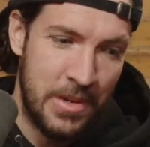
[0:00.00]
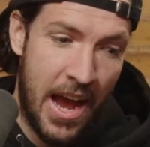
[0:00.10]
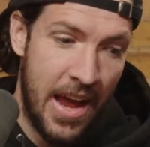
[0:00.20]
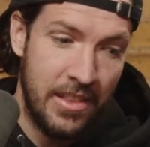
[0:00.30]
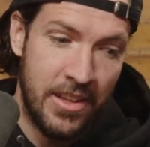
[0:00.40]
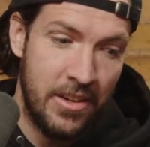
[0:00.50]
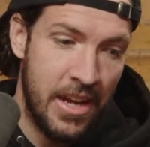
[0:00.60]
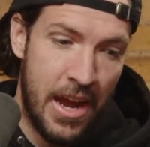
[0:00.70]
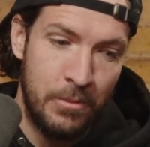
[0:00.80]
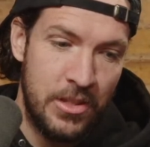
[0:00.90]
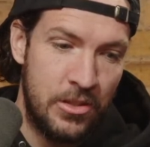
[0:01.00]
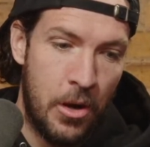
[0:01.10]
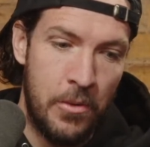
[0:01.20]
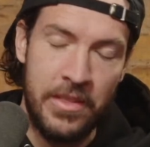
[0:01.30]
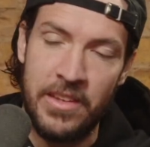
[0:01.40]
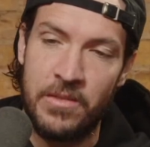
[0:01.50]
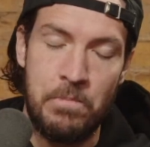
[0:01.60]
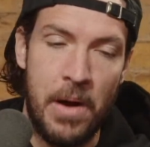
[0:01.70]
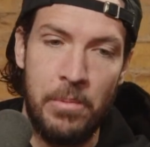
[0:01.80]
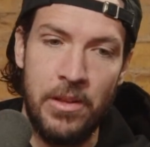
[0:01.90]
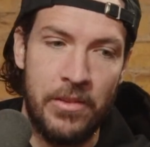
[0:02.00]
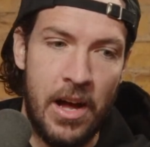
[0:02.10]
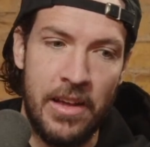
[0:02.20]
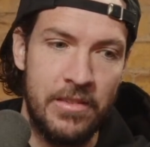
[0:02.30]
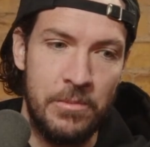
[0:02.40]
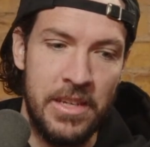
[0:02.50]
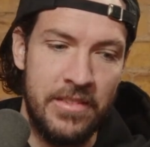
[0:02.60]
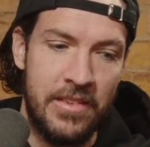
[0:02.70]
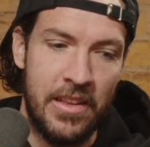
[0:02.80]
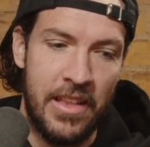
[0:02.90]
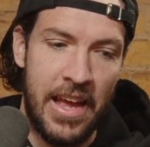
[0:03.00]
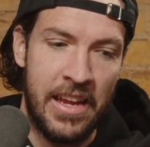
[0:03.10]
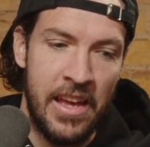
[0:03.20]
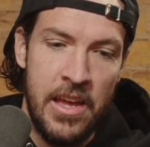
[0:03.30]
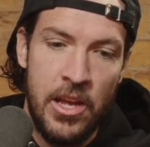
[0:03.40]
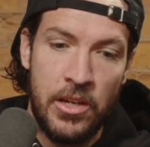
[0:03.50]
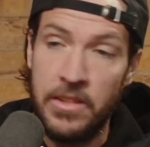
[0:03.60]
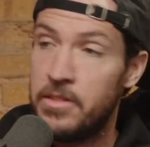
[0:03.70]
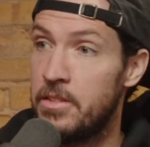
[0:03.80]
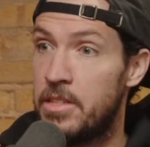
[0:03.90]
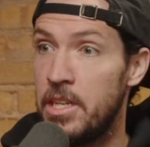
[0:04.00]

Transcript: me. I'm so in this bubble of awesomeness that because awesome.